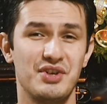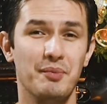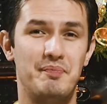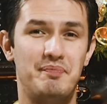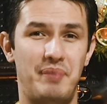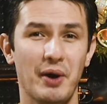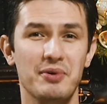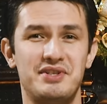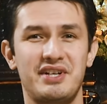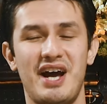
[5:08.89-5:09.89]
So
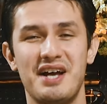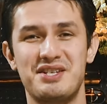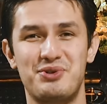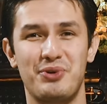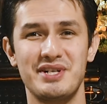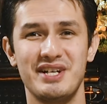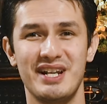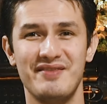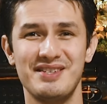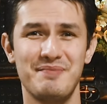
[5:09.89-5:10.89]
both Staccato
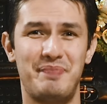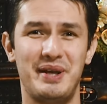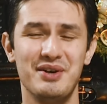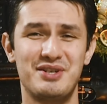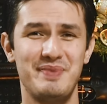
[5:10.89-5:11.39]
2011s appear